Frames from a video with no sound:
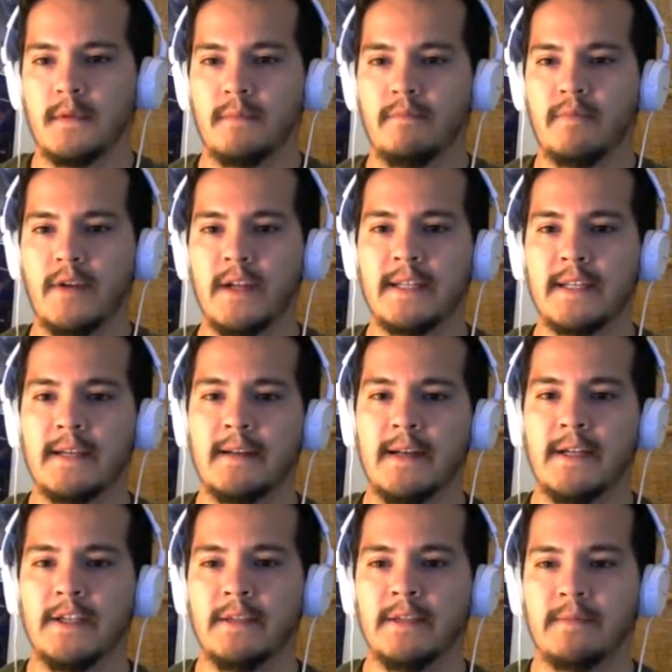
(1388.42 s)
Brings out
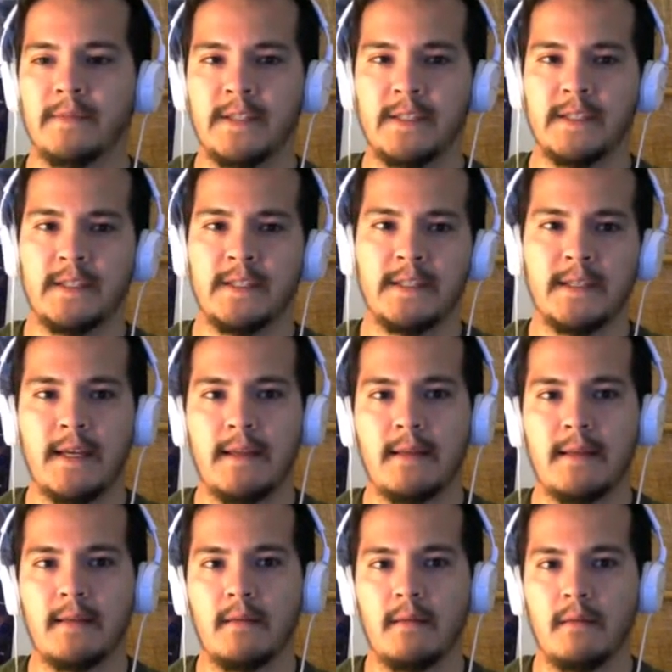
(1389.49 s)
Aghanim
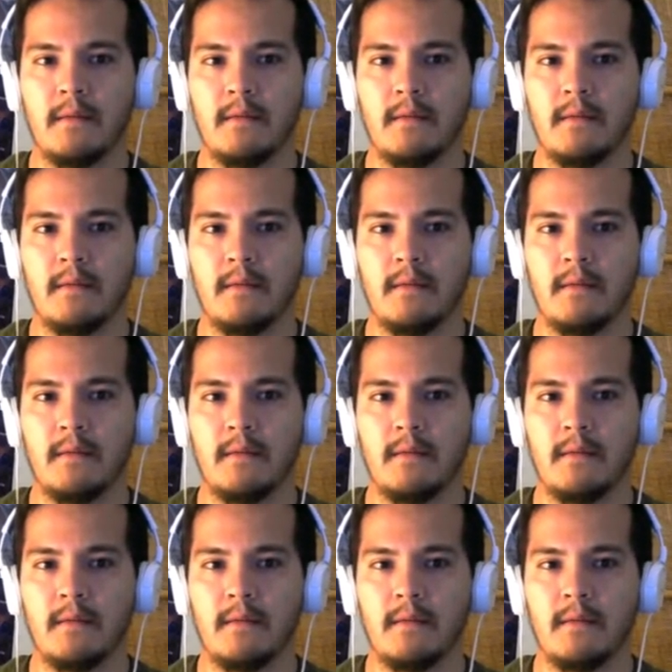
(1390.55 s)
Scythe.